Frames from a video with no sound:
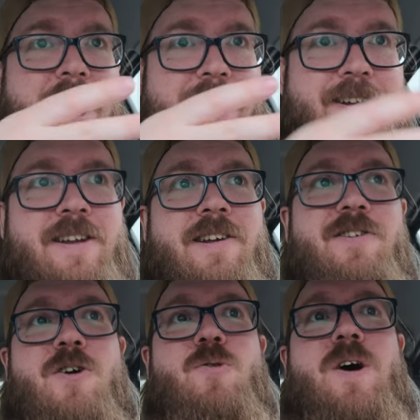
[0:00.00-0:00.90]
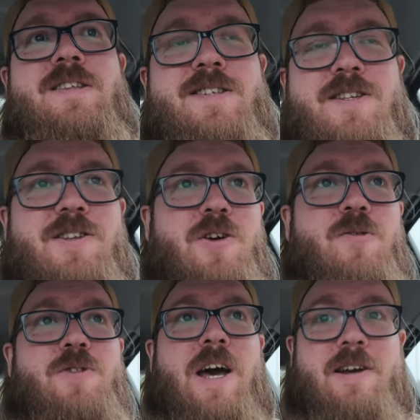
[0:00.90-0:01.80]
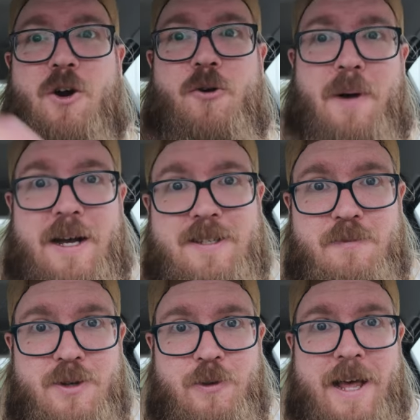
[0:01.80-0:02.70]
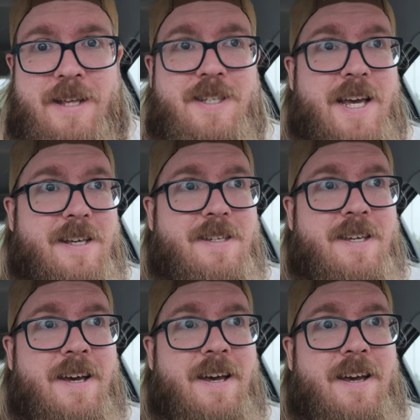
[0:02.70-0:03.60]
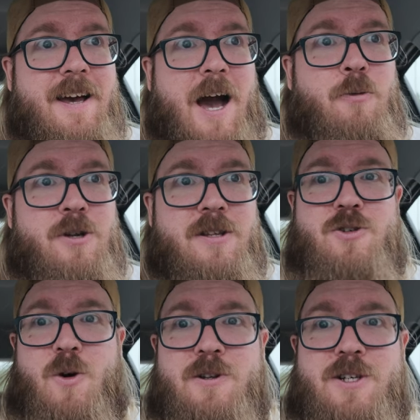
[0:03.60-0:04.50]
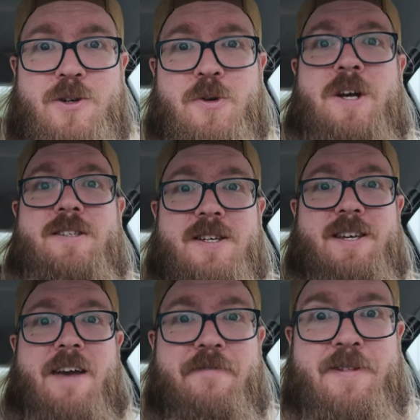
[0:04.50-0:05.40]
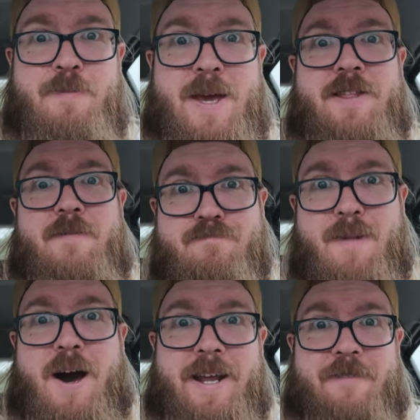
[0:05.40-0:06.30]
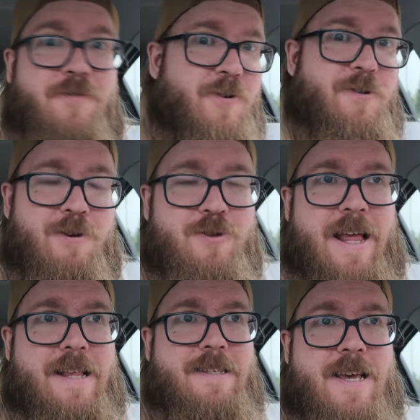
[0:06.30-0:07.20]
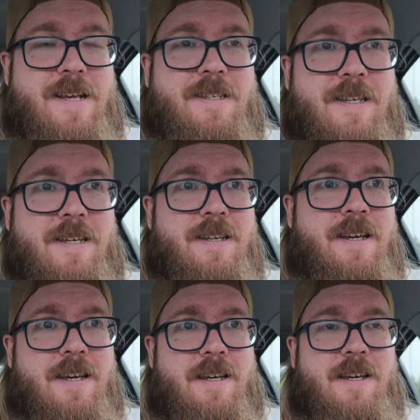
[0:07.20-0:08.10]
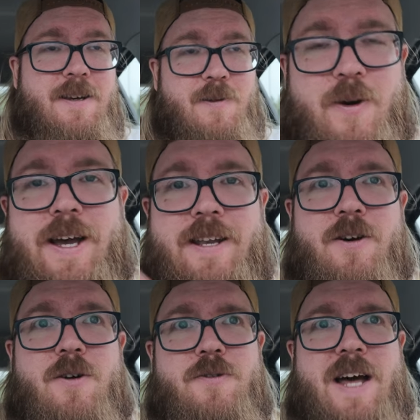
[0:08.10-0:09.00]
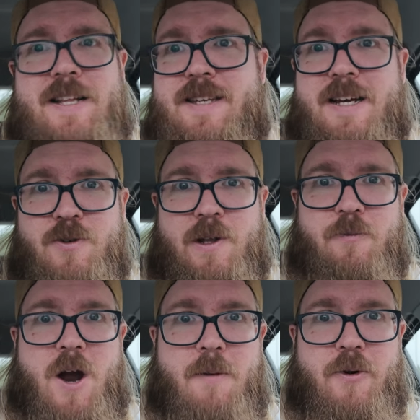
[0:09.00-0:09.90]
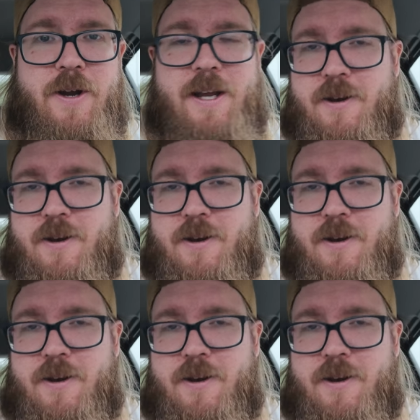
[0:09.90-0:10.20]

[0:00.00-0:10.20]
and didn't know what to do, that go buy some new lenses, I would have told you to give me the money for those lenses. Wait, no, that's actually robbery.